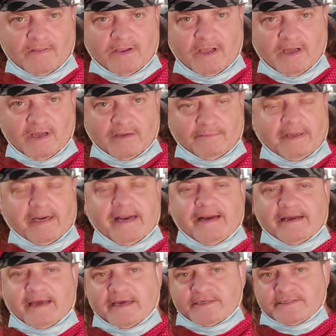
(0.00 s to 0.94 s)
But in
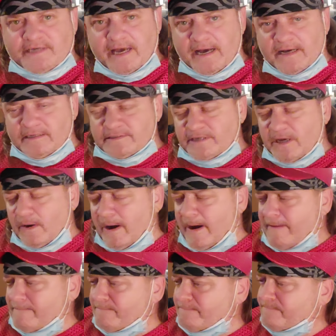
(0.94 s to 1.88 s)
any case, yeah.
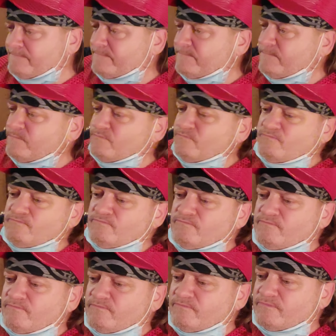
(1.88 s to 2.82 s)

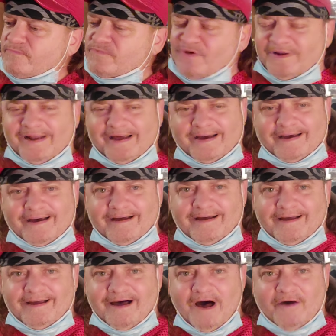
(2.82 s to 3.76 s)
So like
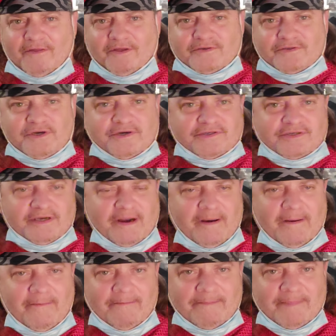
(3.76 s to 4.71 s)
all those years, you
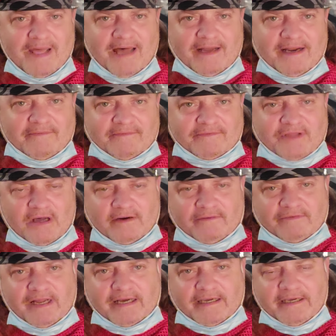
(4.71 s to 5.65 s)
know, I never thought
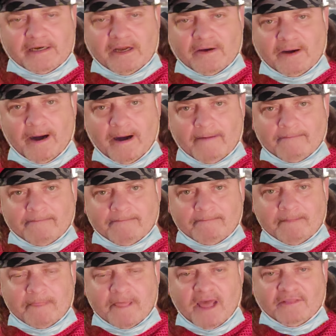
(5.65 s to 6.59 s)
of like, you know,
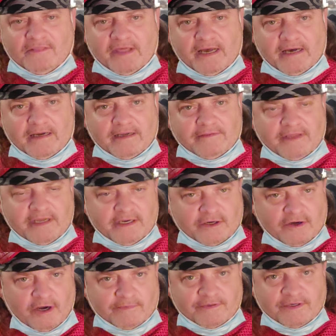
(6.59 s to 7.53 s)
the
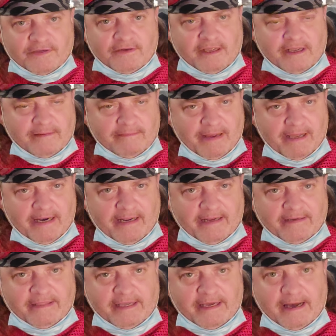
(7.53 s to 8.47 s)
encryption, the
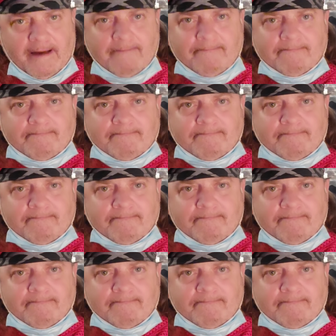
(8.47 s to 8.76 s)
embedded, the